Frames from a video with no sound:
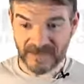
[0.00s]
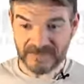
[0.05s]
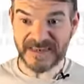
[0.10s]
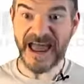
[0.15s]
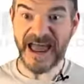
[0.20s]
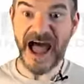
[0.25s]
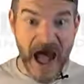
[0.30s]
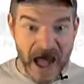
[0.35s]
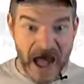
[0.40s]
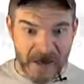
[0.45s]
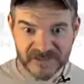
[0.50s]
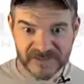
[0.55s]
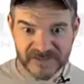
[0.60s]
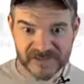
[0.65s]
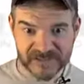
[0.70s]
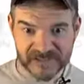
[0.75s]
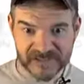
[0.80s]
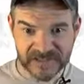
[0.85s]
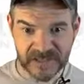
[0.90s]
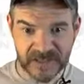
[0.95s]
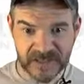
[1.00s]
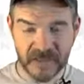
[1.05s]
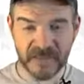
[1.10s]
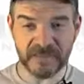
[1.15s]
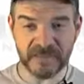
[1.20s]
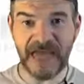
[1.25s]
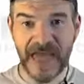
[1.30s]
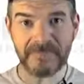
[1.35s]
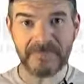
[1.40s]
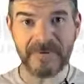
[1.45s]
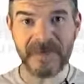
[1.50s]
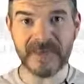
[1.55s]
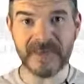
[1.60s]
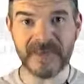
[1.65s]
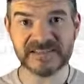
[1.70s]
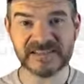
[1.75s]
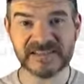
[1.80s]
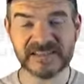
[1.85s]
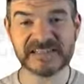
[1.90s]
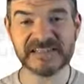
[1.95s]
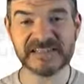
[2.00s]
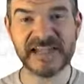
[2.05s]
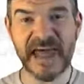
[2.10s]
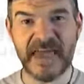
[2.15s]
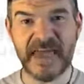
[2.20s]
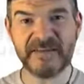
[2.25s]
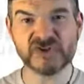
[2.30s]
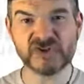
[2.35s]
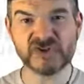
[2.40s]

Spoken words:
then obviously that means the slave